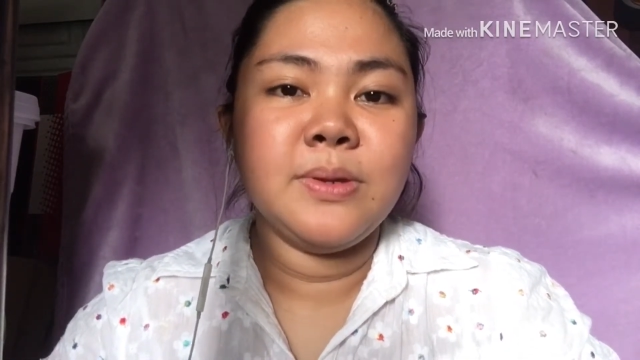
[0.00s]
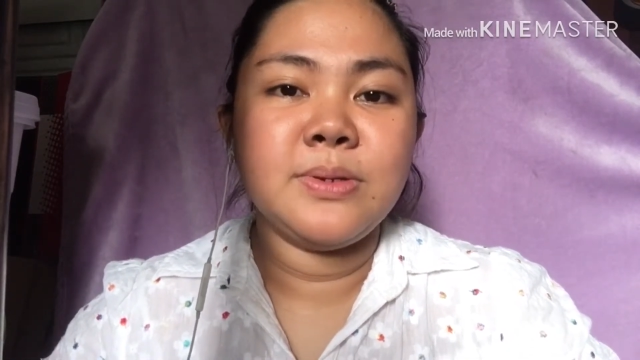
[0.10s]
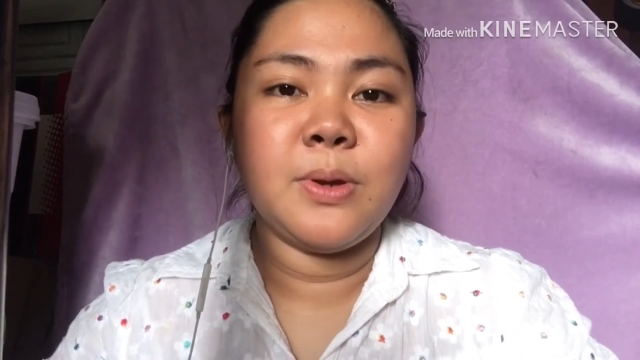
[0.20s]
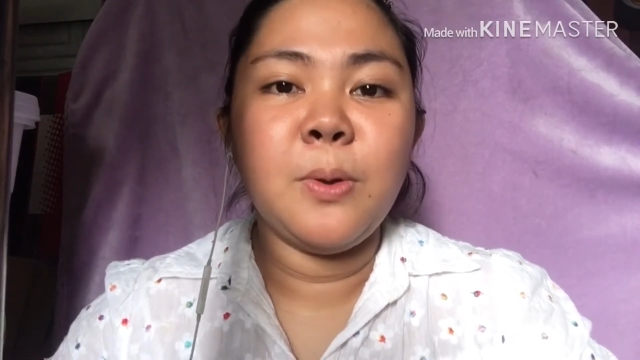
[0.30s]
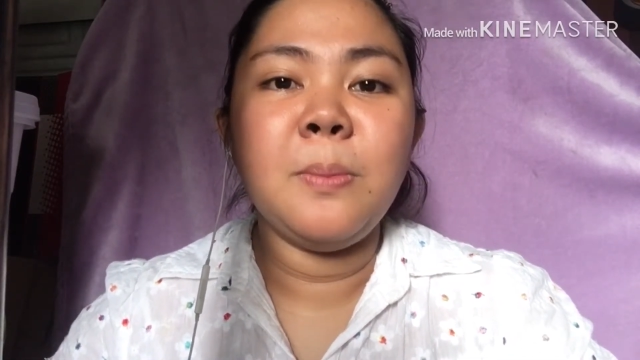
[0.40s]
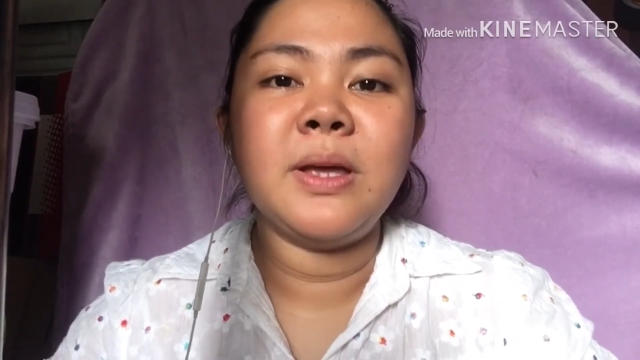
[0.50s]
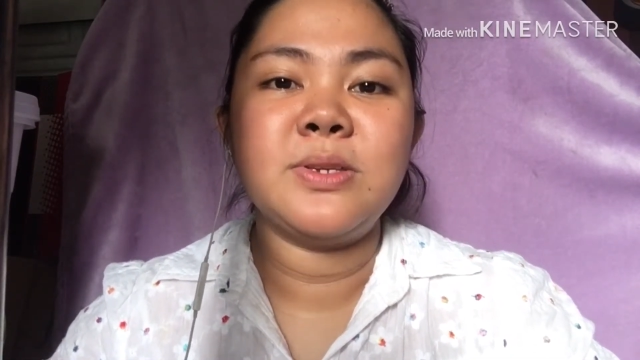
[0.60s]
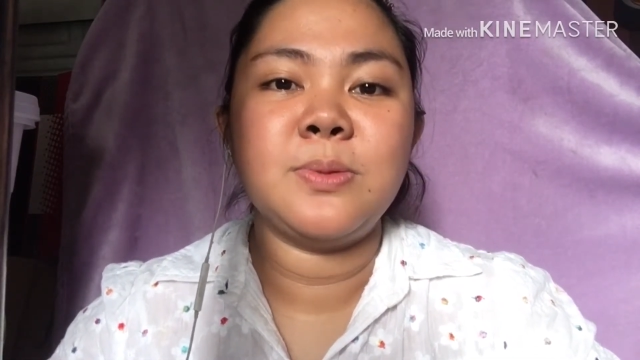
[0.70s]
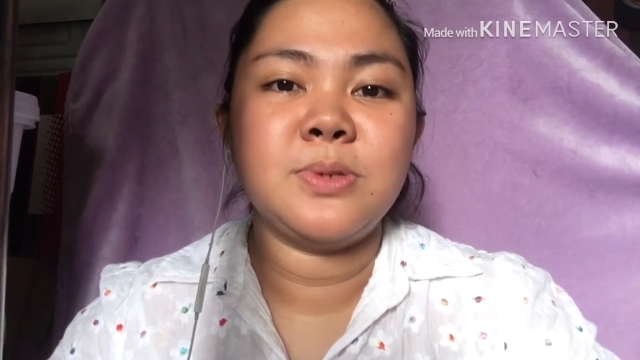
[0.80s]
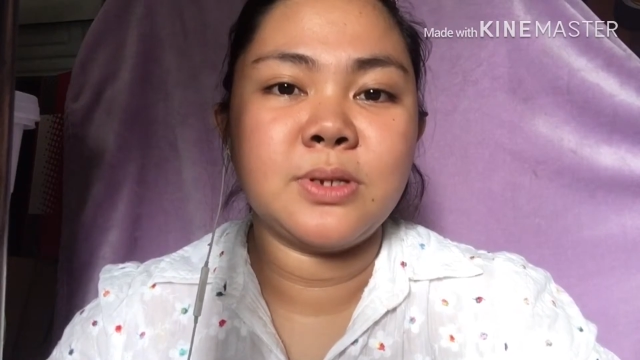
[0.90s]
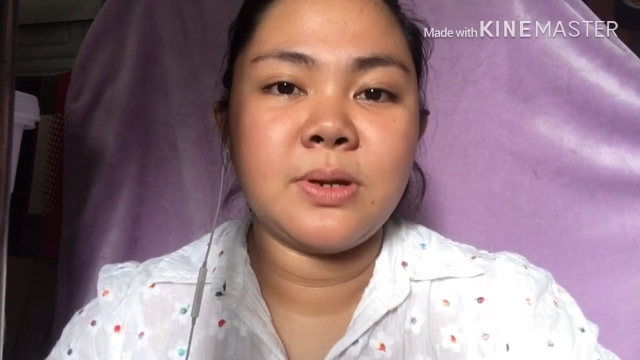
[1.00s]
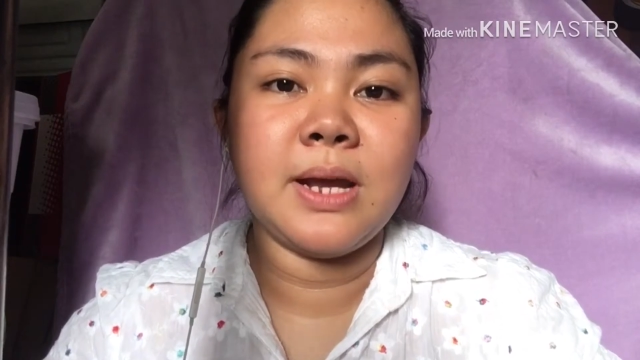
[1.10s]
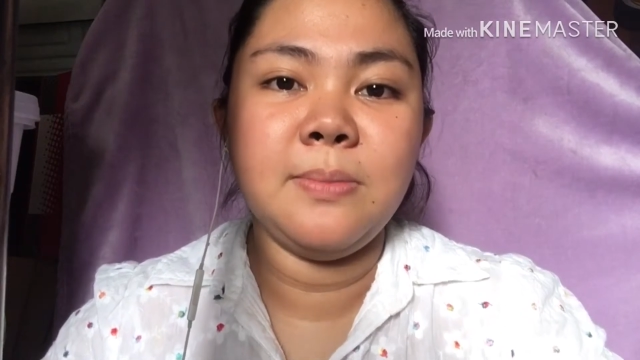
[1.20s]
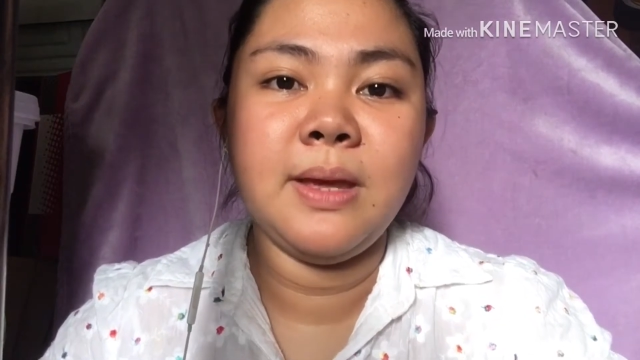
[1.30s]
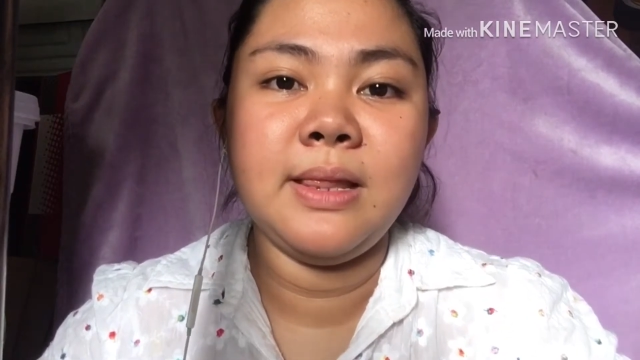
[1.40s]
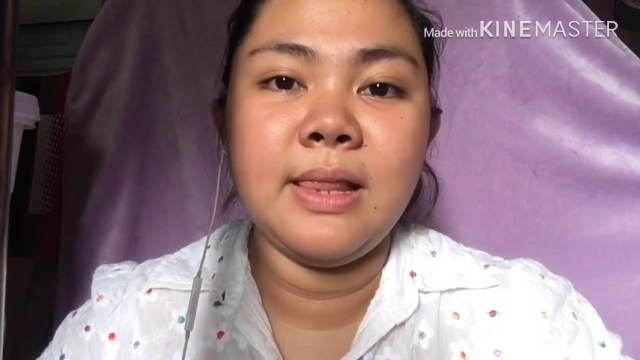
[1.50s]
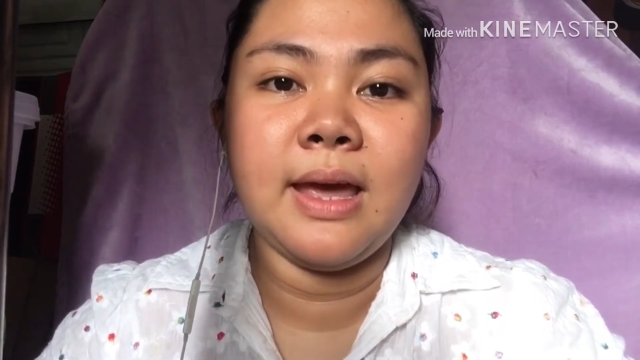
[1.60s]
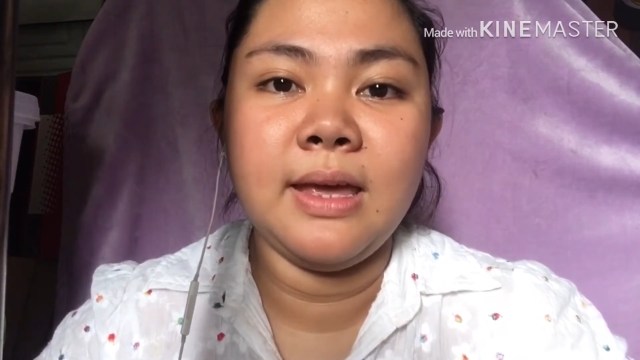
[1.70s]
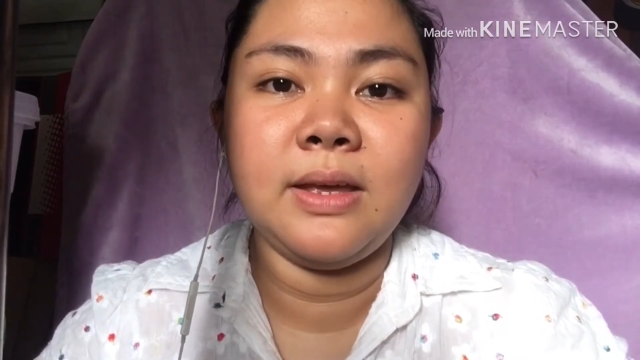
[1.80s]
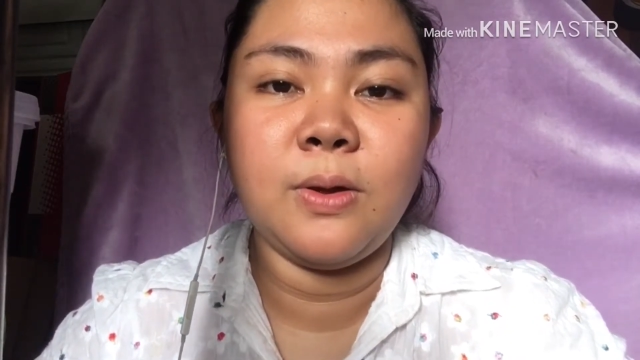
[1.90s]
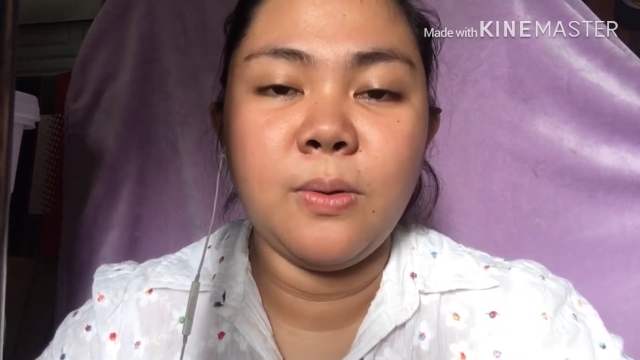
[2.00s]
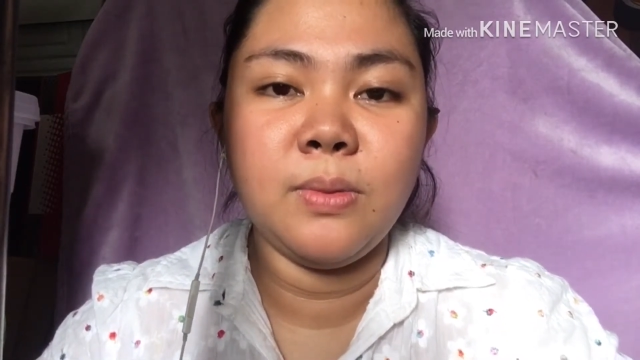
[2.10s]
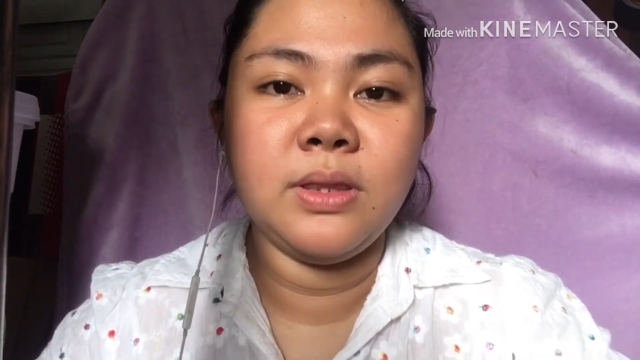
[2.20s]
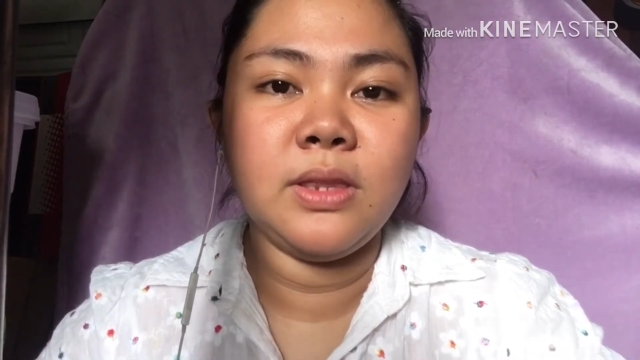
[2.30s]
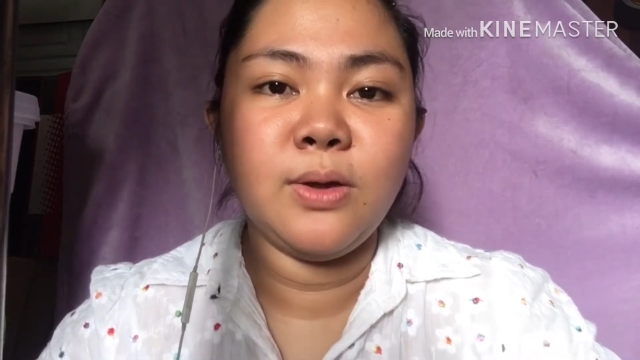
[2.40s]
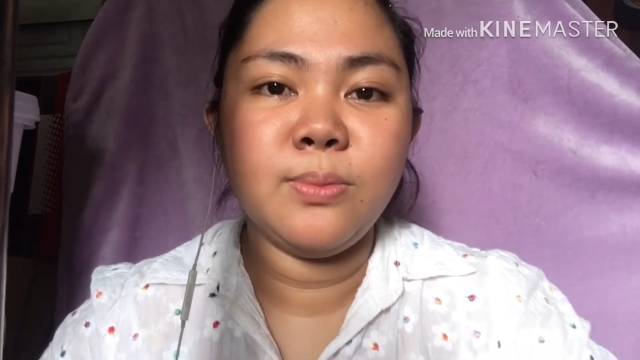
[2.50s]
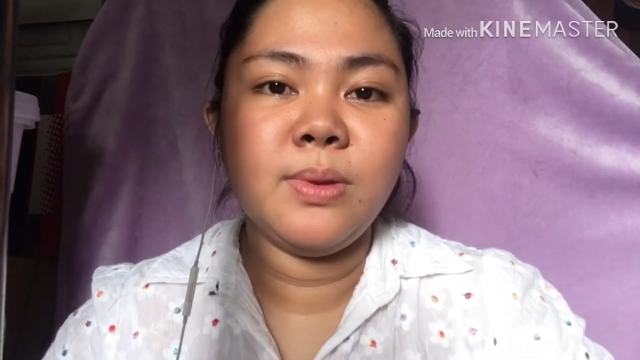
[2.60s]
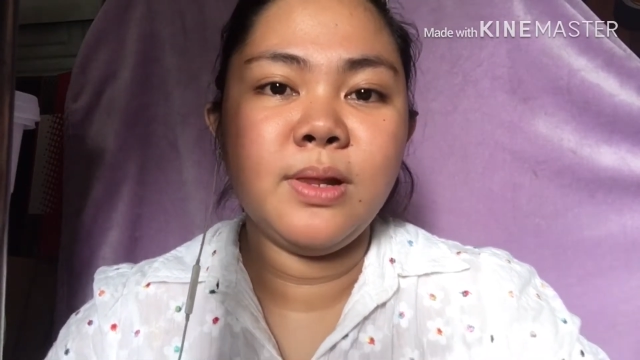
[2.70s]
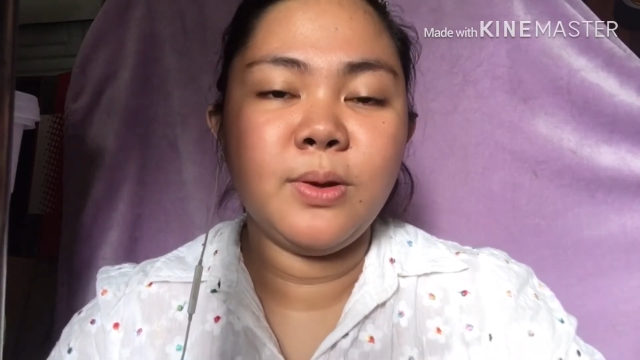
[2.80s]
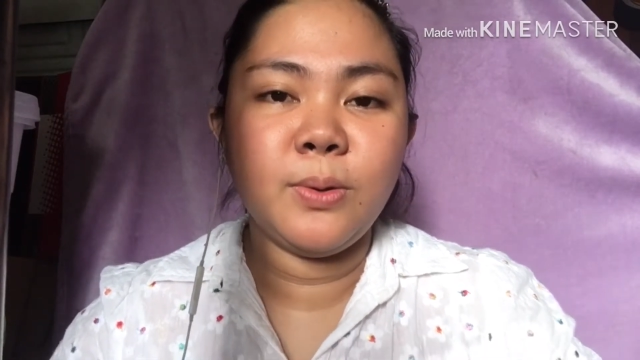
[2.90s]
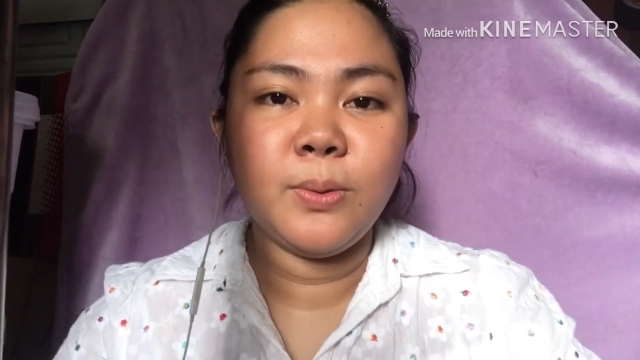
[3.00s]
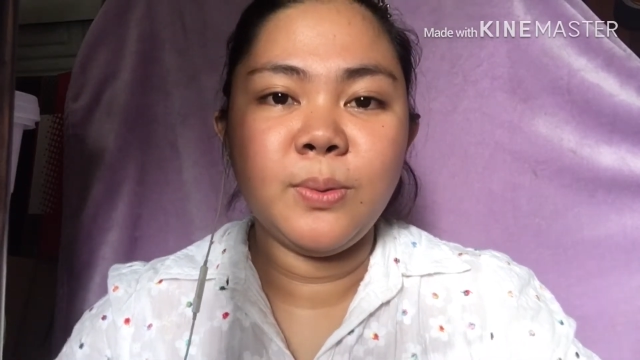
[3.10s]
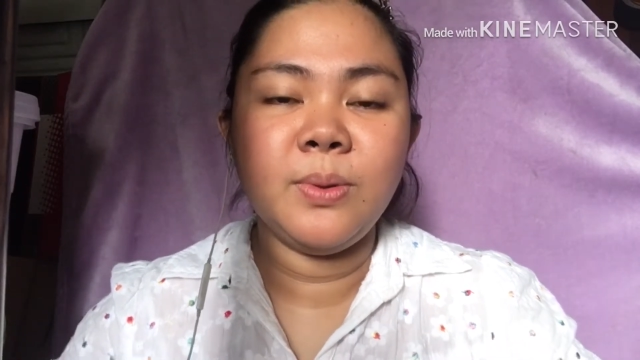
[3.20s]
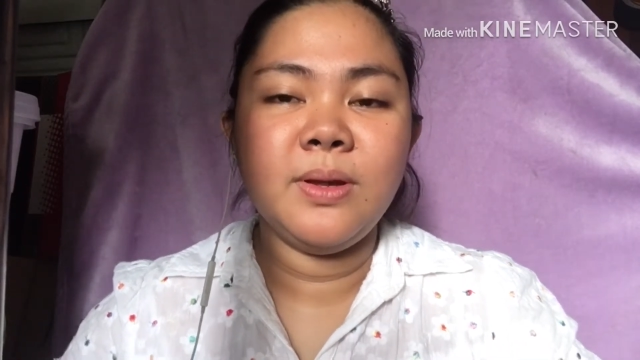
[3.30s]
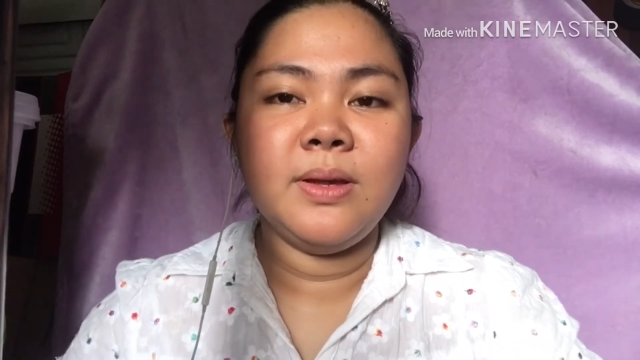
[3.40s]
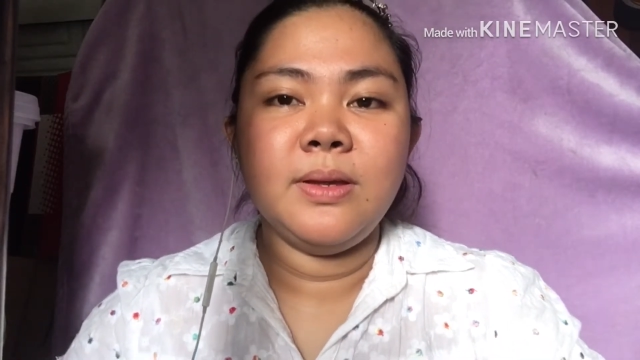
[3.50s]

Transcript: So, mag-subscribe and like, comment down below.